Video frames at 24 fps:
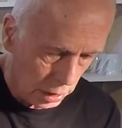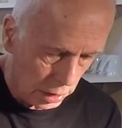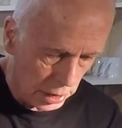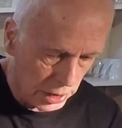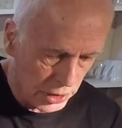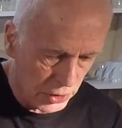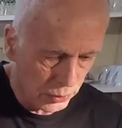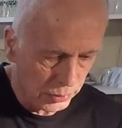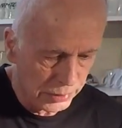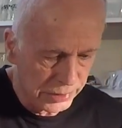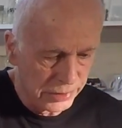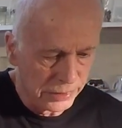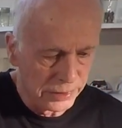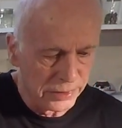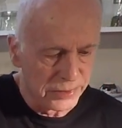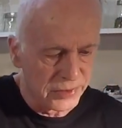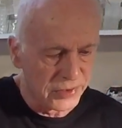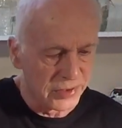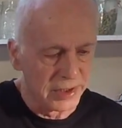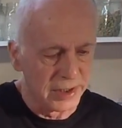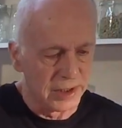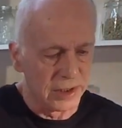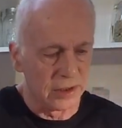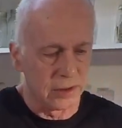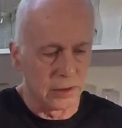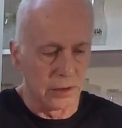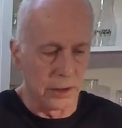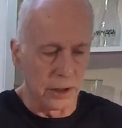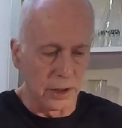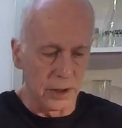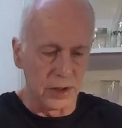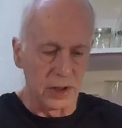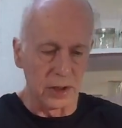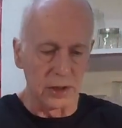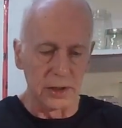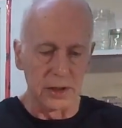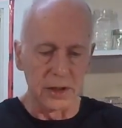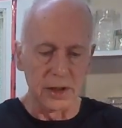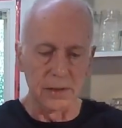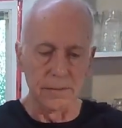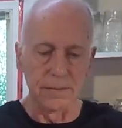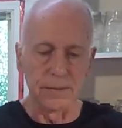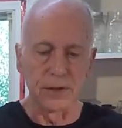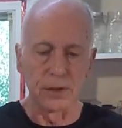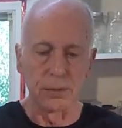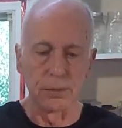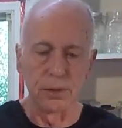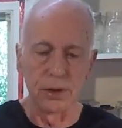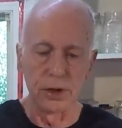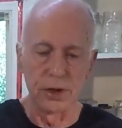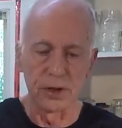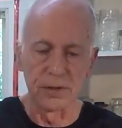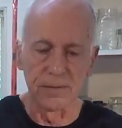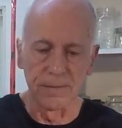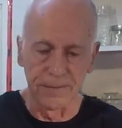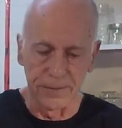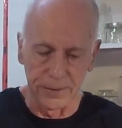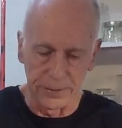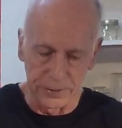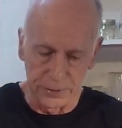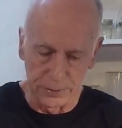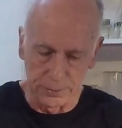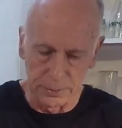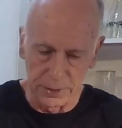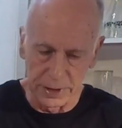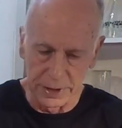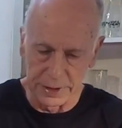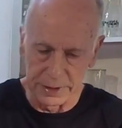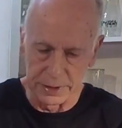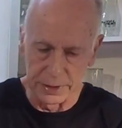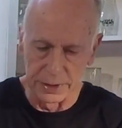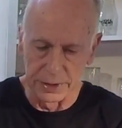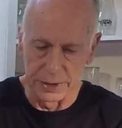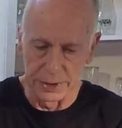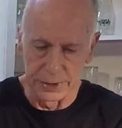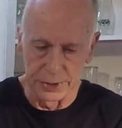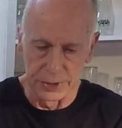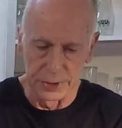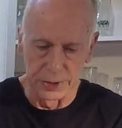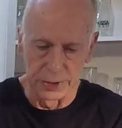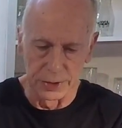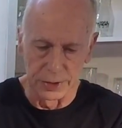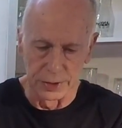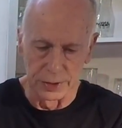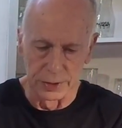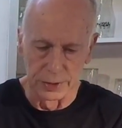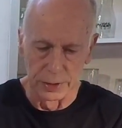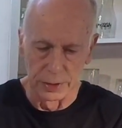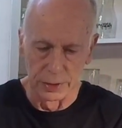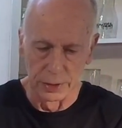is we use these larger leaves. We just pull them like this,